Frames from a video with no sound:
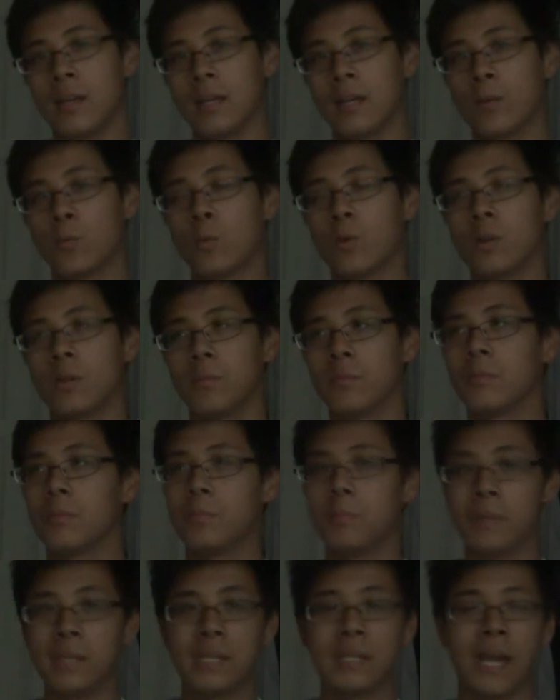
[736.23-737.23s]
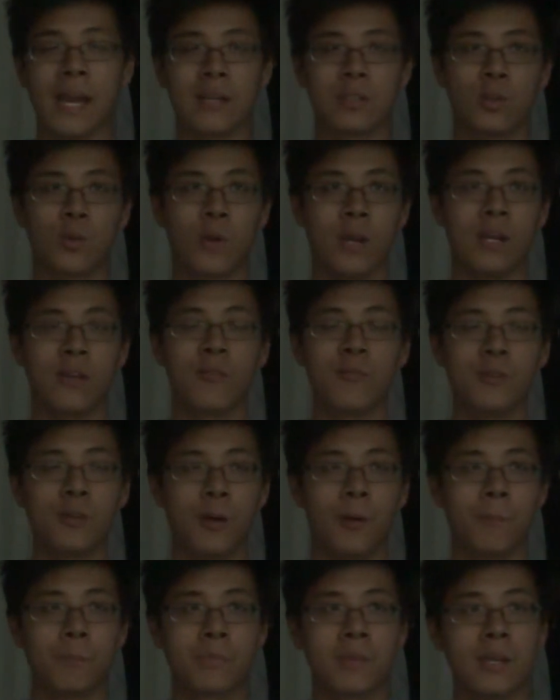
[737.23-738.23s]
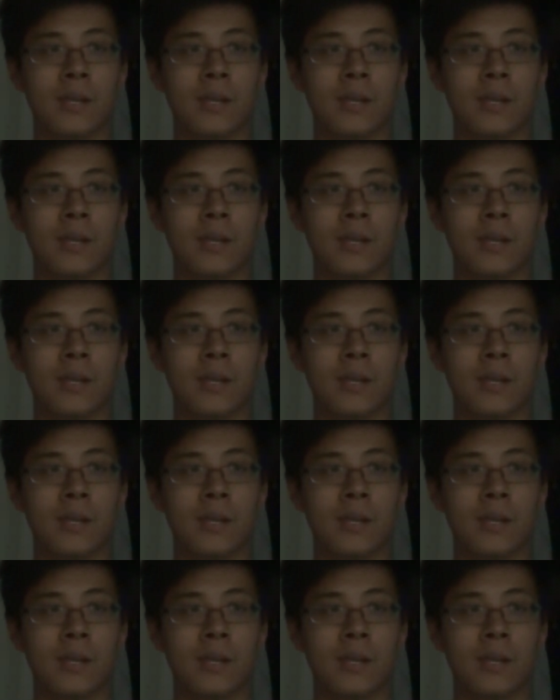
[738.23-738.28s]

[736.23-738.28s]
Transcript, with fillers: it wouldn't be as great a film.